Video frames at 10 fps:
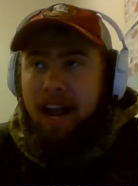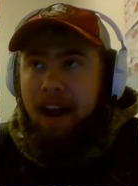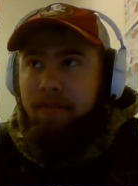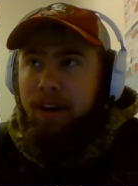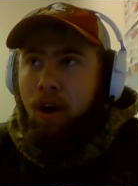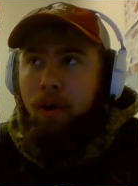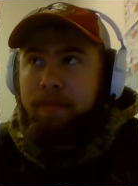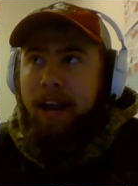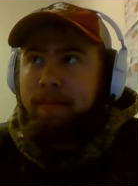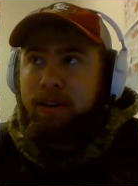Every
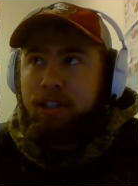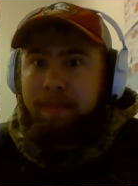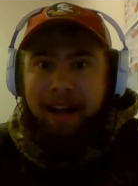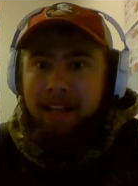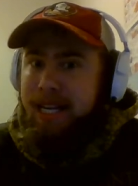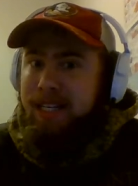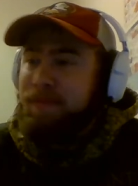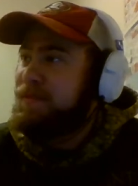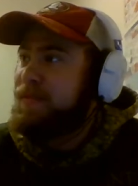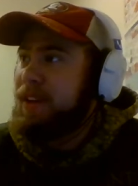home game, there should be at least
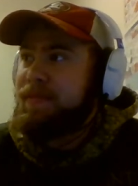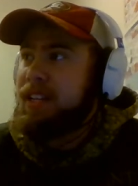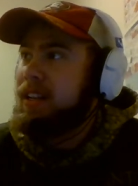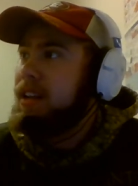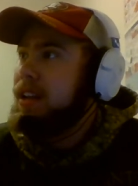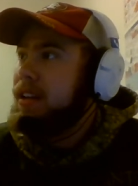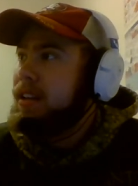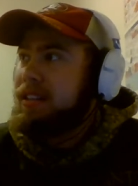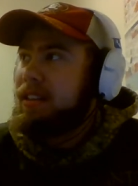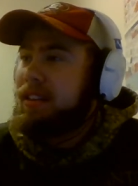50
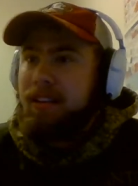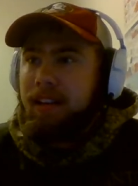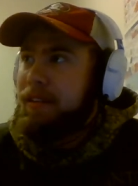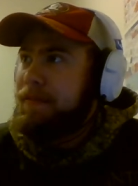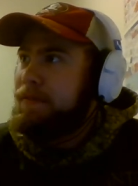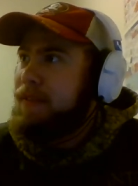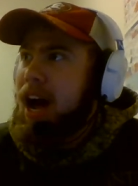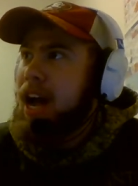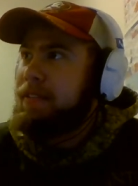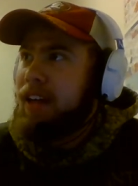
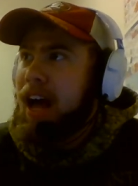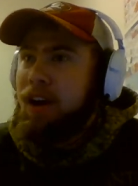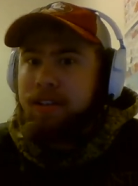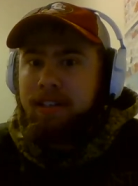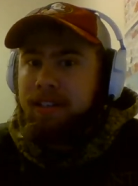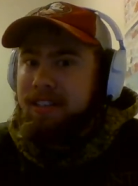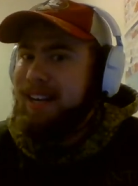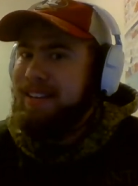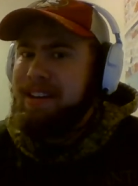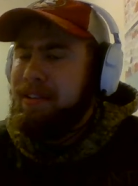5,000,
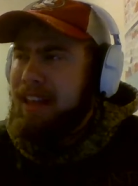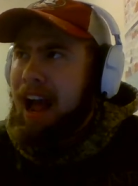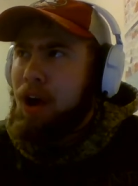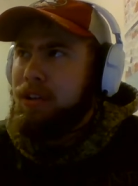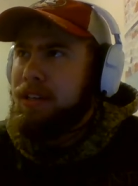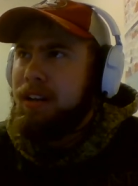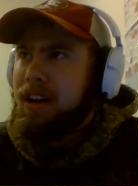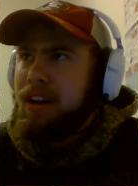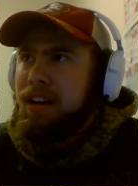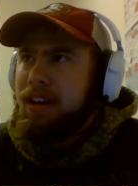
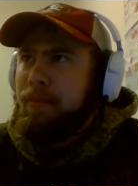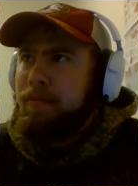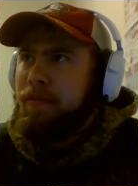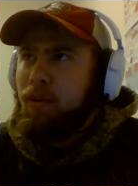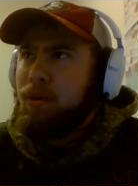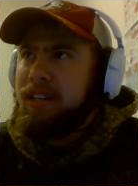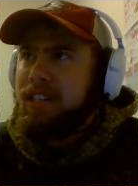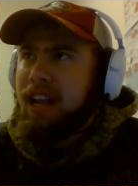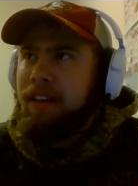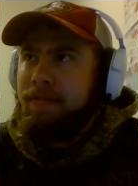60,000 Florida
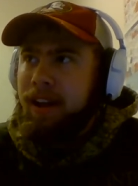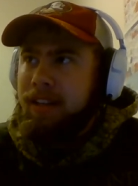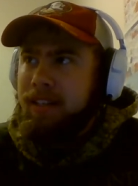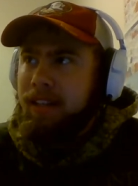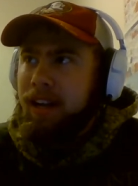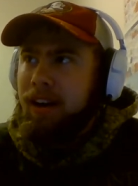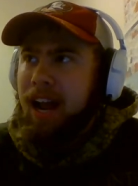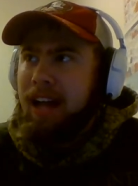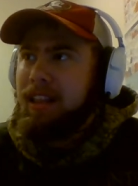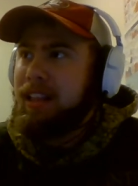State fans in there
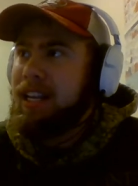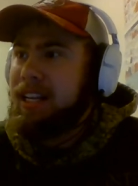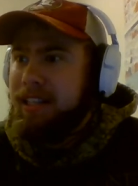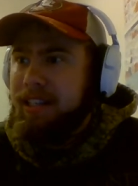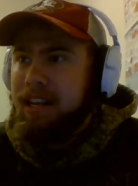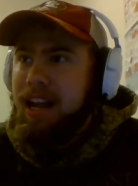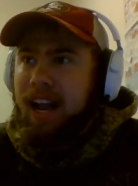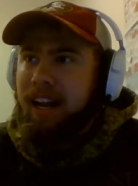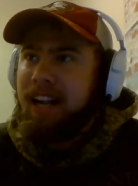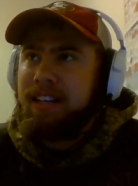at least.
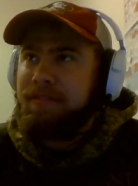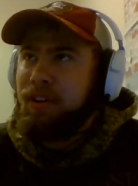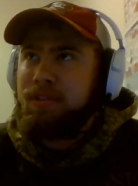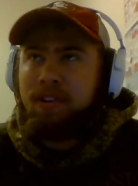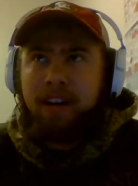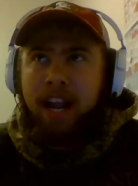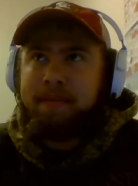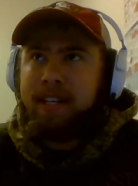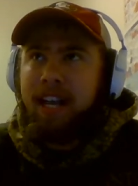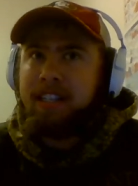And that's if those are
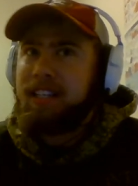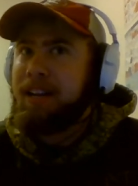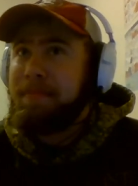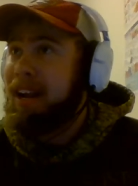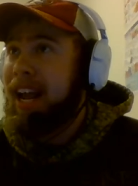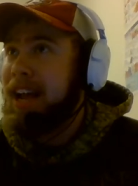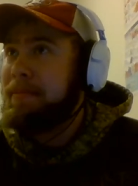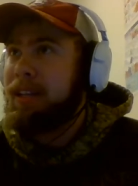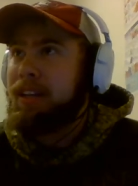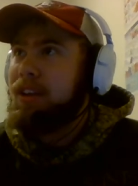games against like
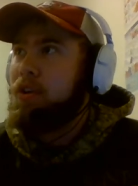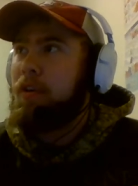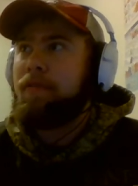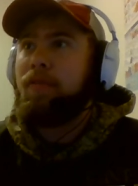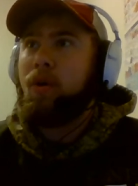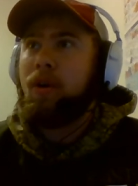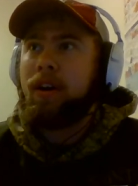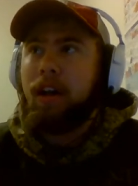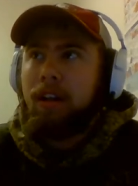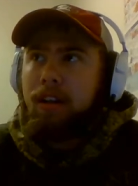Miami or
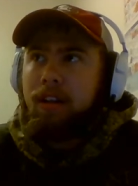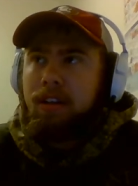Florida.